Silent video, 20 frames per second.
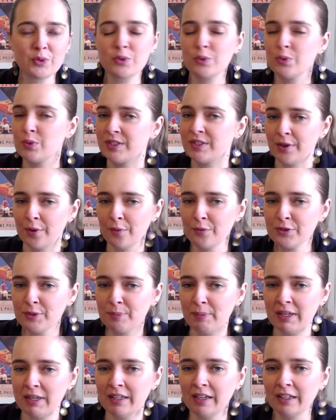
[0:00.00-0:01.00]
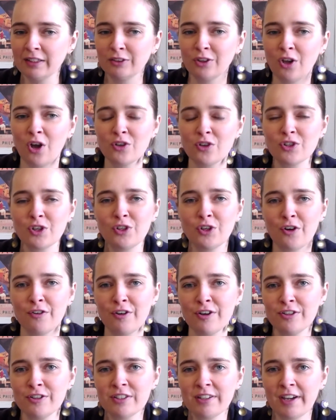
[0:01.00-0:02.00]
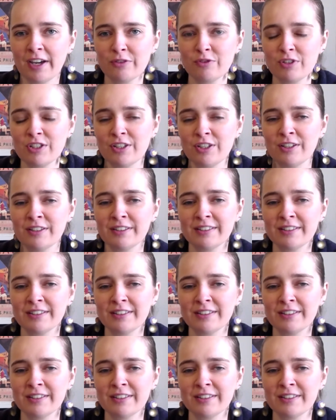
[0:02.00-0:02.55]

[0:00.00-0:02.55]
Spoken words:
to self-submit and lodge your own tax return